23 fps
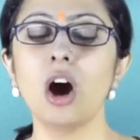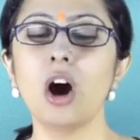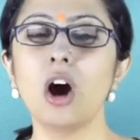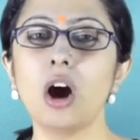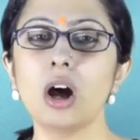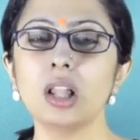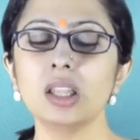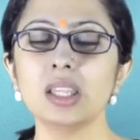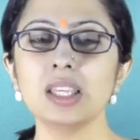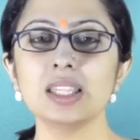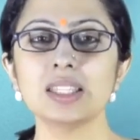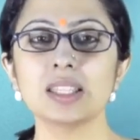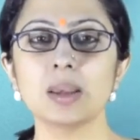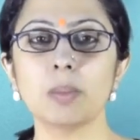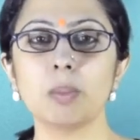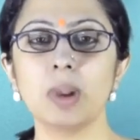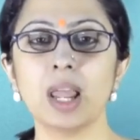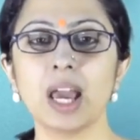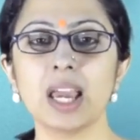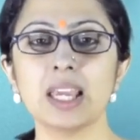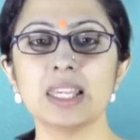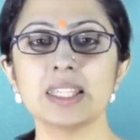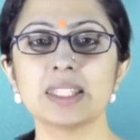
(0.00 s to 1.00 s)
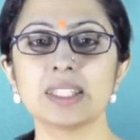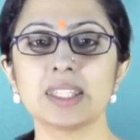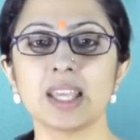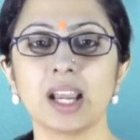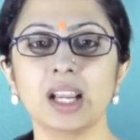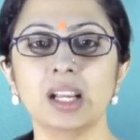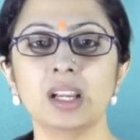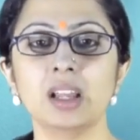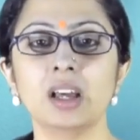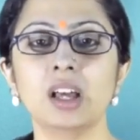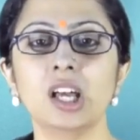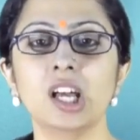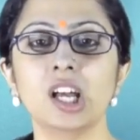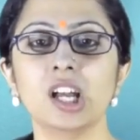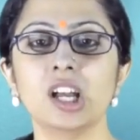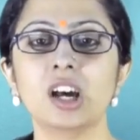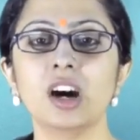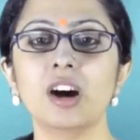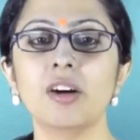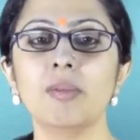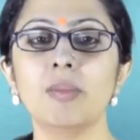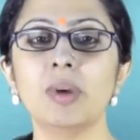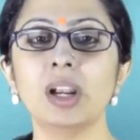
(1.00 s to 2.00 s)
On the supply side,
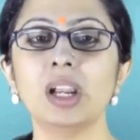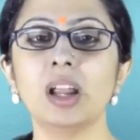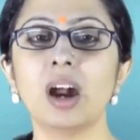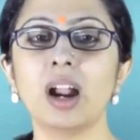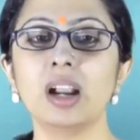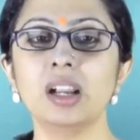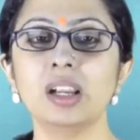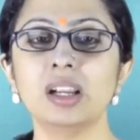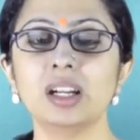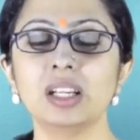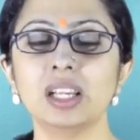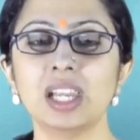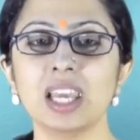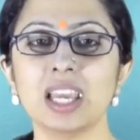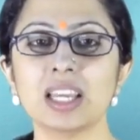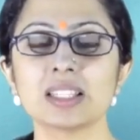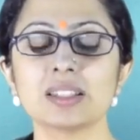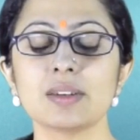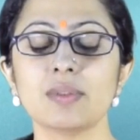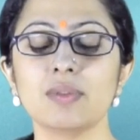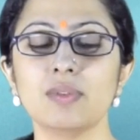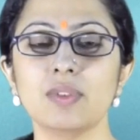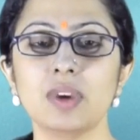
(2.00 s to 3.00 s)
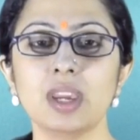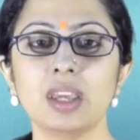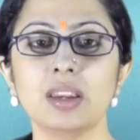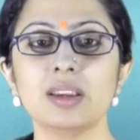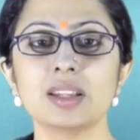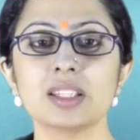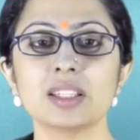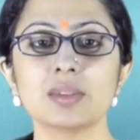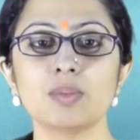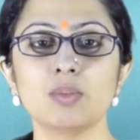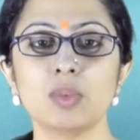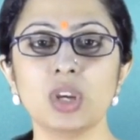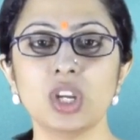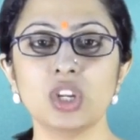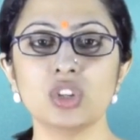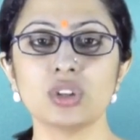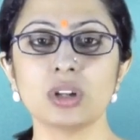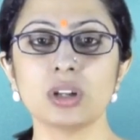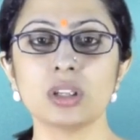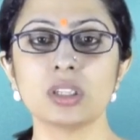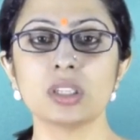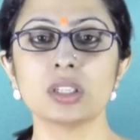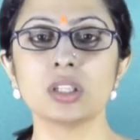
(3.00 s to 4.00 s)
government undertakes various
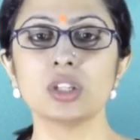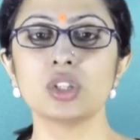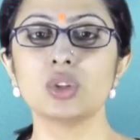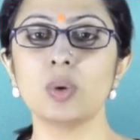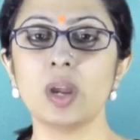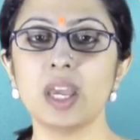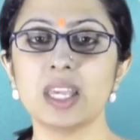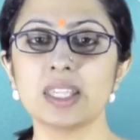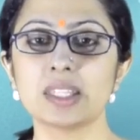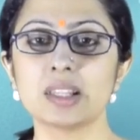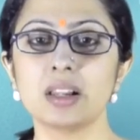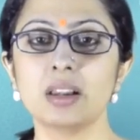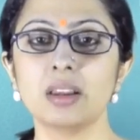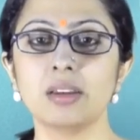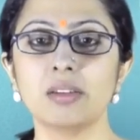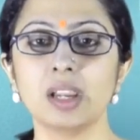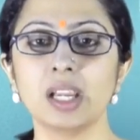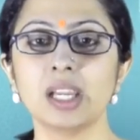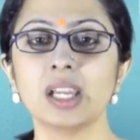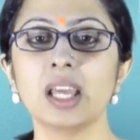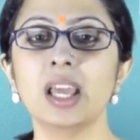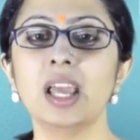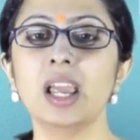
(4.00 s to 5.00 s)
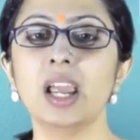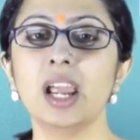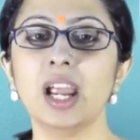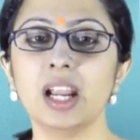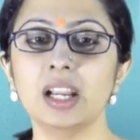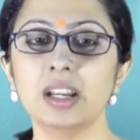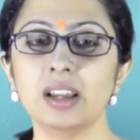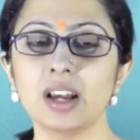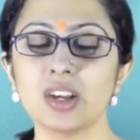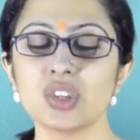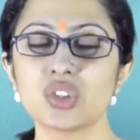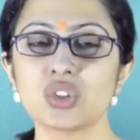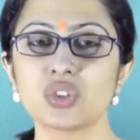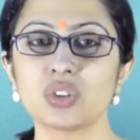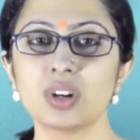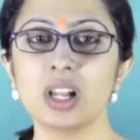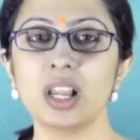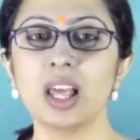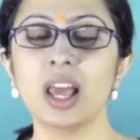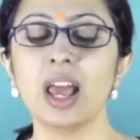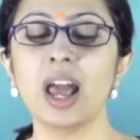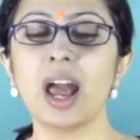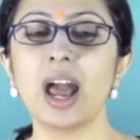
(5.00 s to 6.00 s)
measures to accelerate
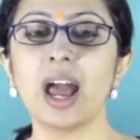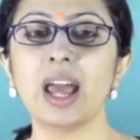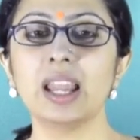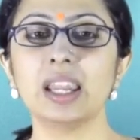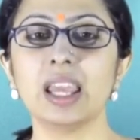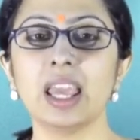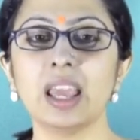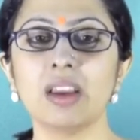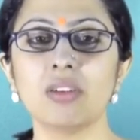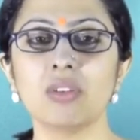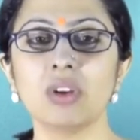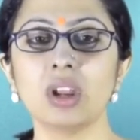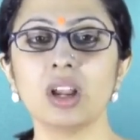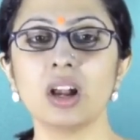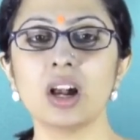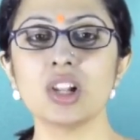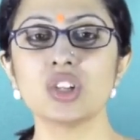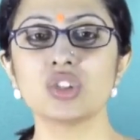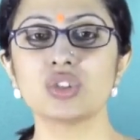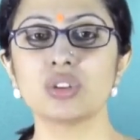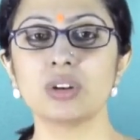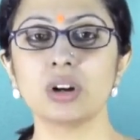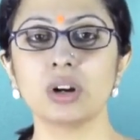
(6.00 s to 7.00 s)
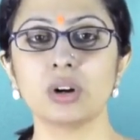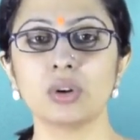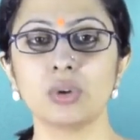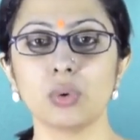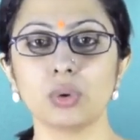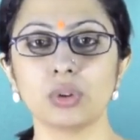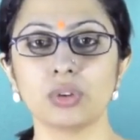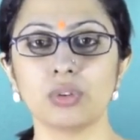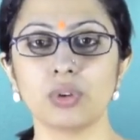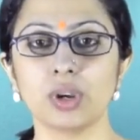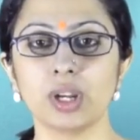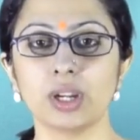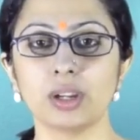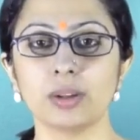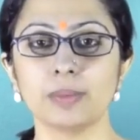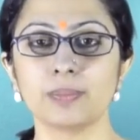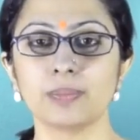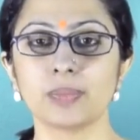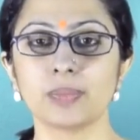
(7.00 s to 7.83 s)
industrial and agricultural growth rate.